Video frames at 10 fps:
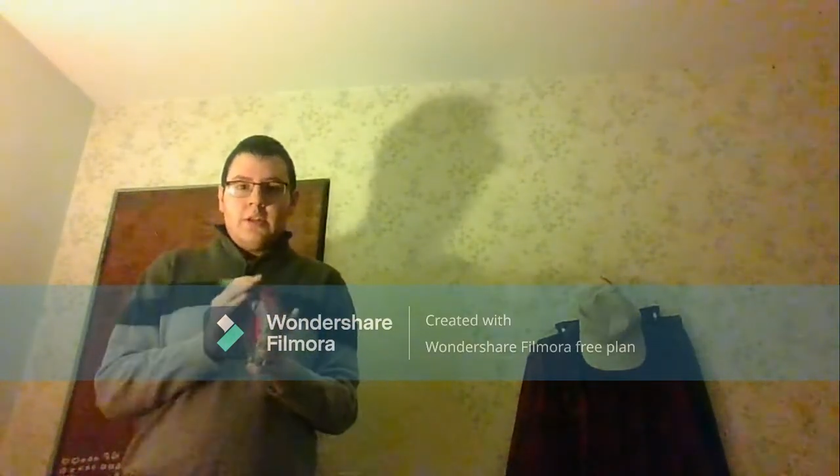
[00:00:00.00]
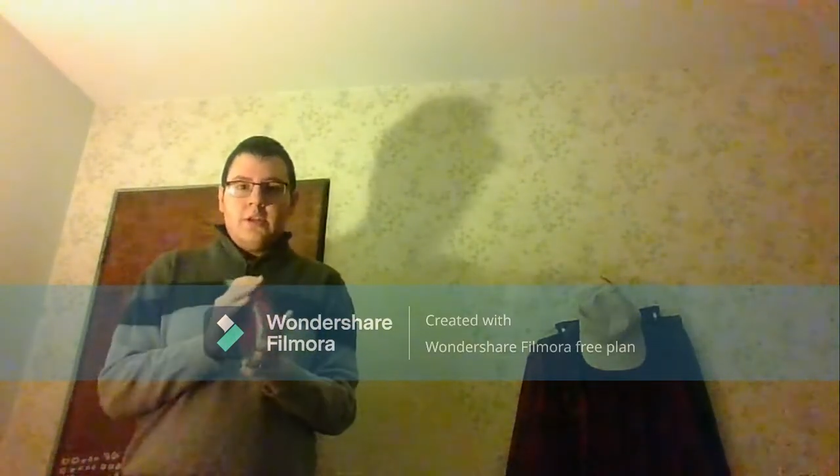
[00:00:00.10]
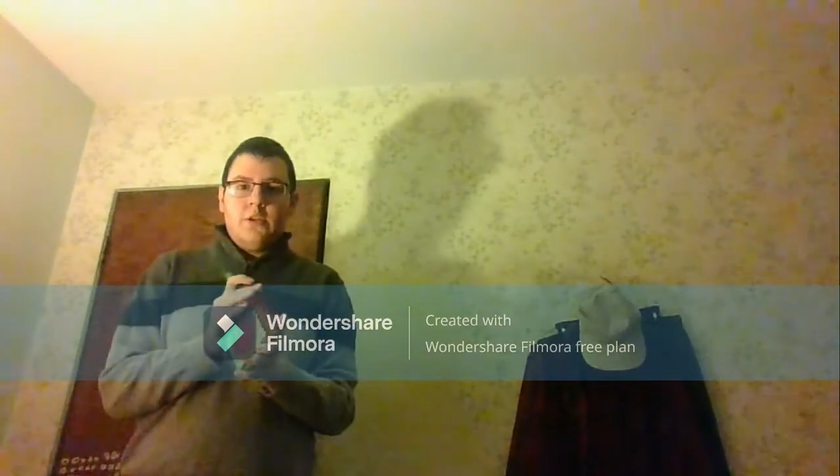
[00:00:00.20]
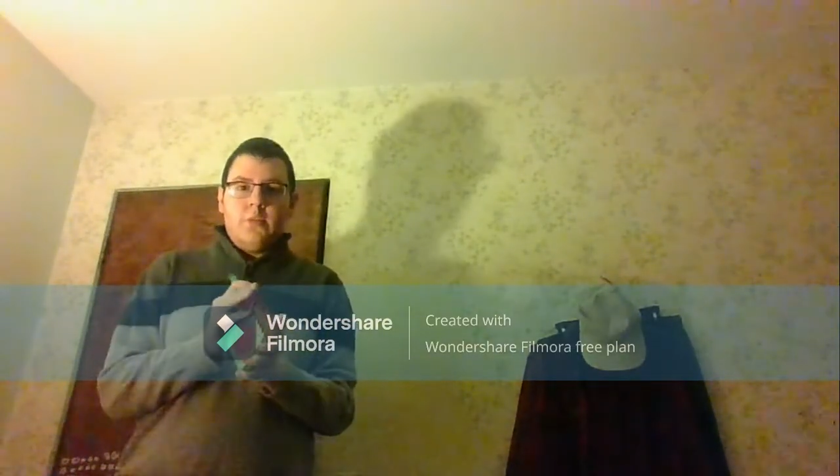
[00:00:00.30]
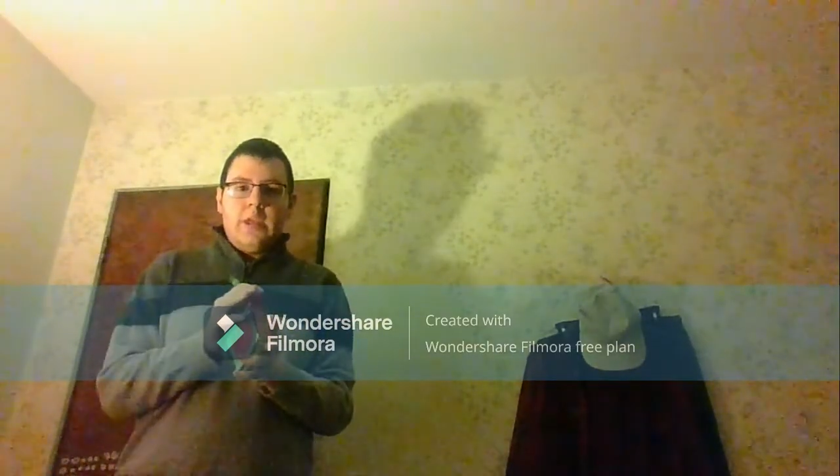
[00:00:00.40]

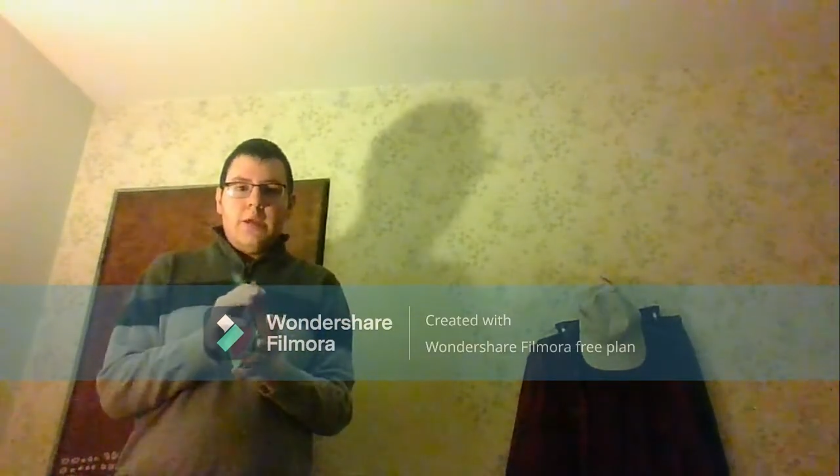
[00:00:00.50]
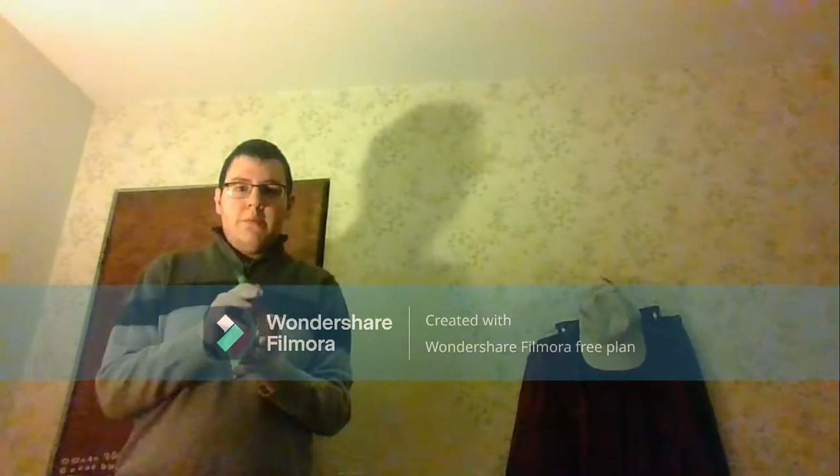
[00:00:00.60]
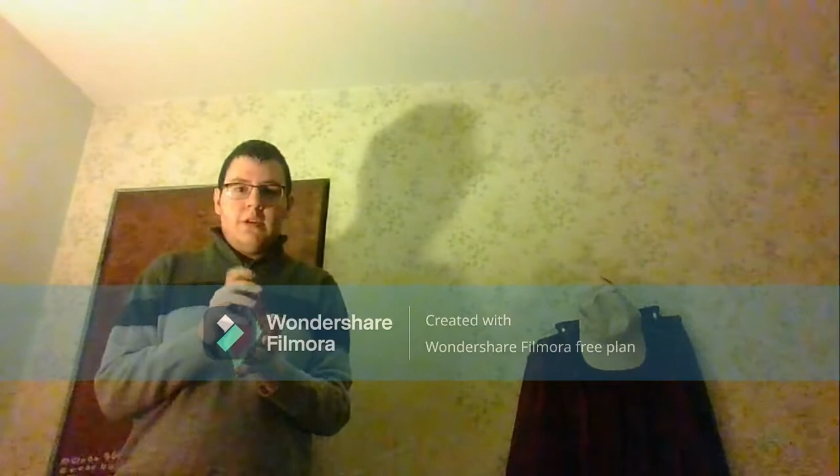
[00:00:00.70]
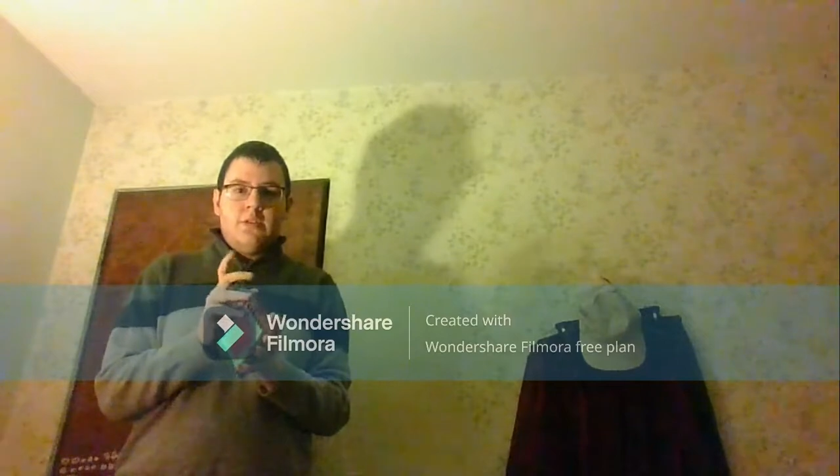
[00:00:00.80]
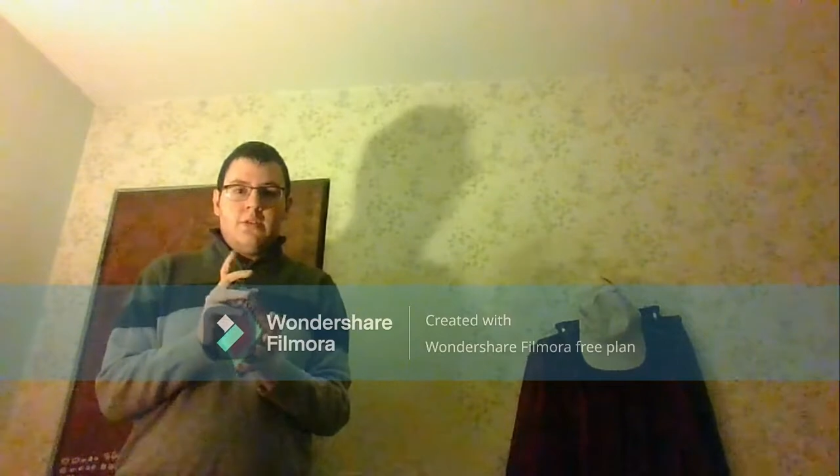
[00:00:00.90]
You know what that
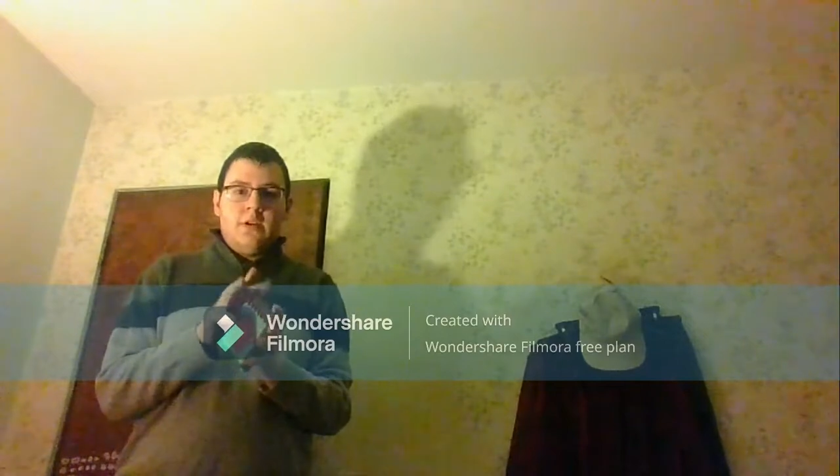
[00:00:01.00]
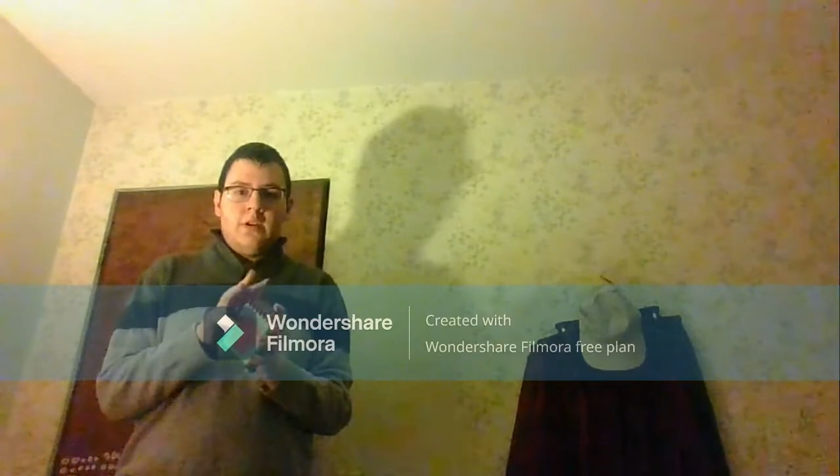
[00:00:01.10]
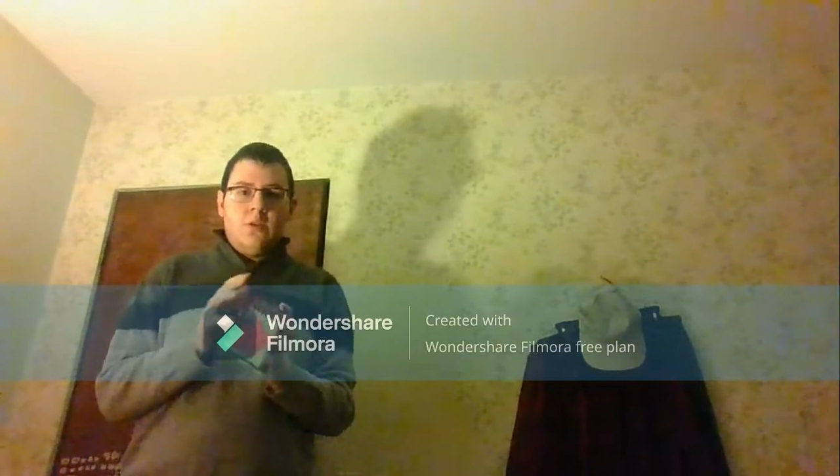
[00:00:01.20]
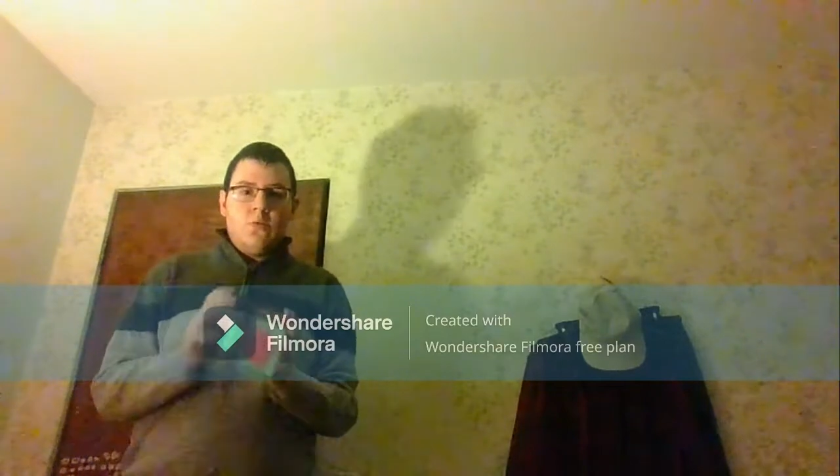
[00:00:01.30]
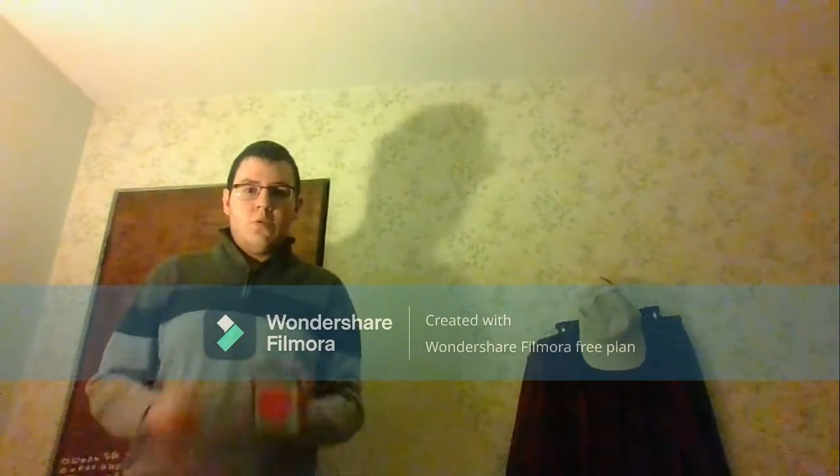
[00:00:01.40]
means.
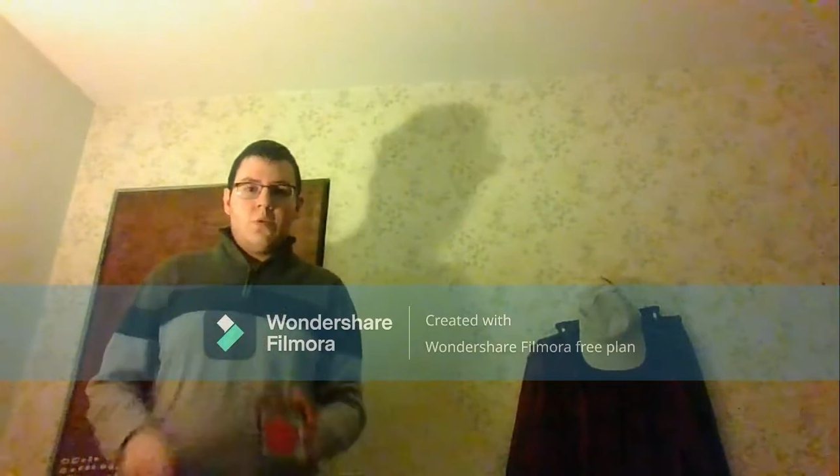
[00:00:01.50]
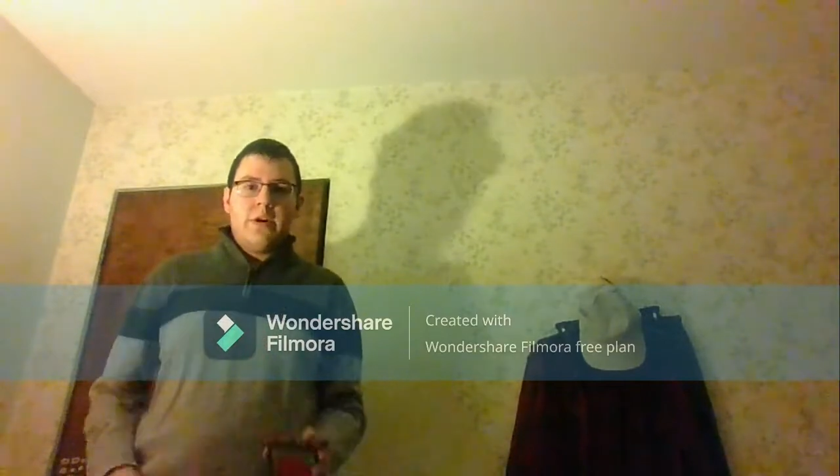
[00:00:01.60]
We're